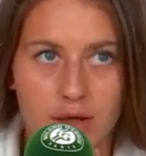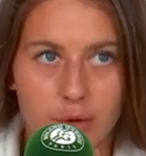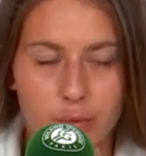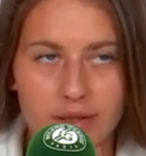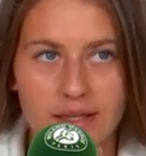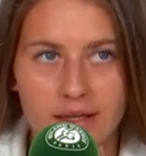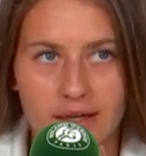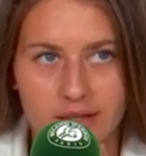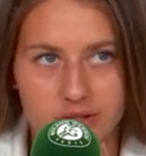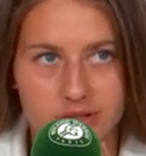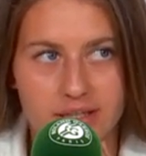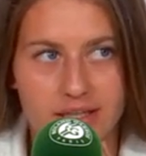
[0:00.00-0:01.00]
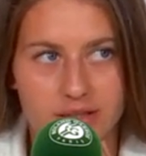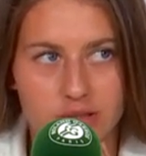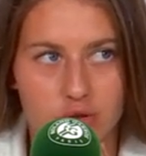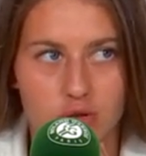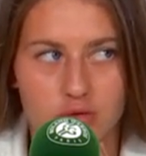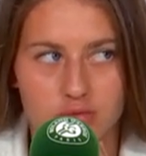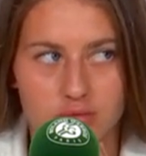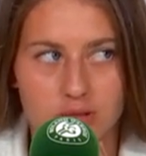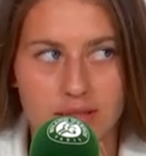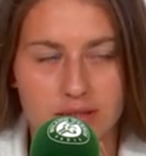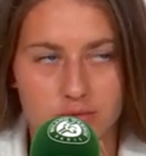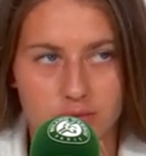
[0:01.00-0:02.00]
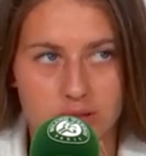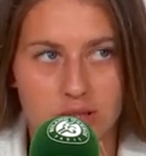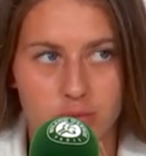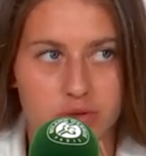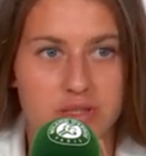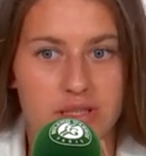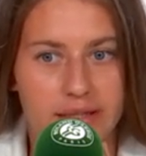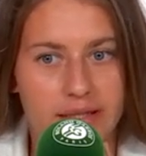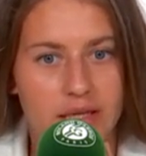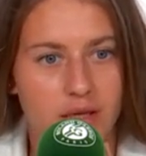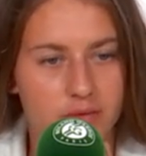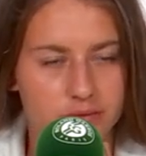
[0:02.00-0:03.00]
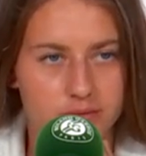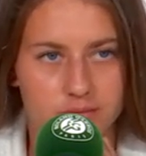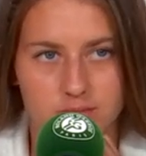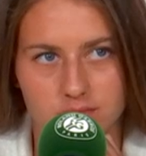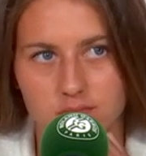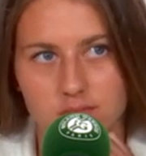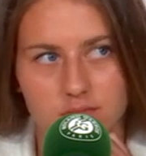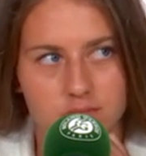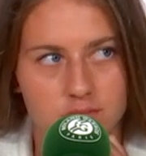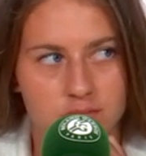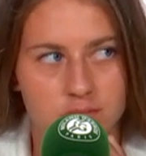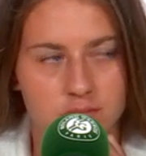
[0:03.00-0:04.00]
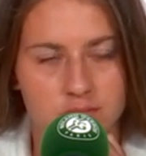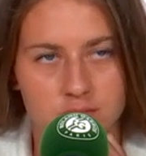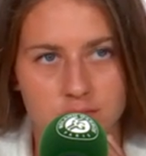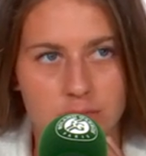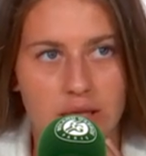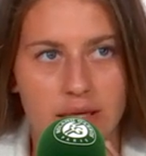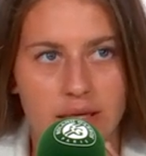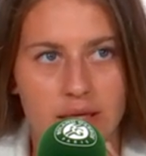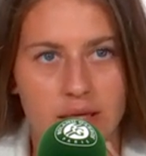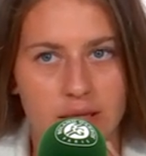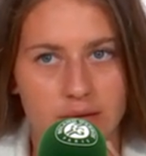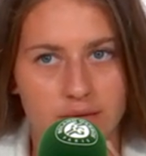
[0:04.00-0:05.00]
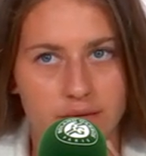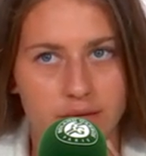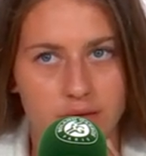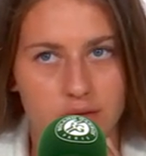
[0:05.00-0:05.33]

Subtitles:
We actually had a call right when I was in Kiev, and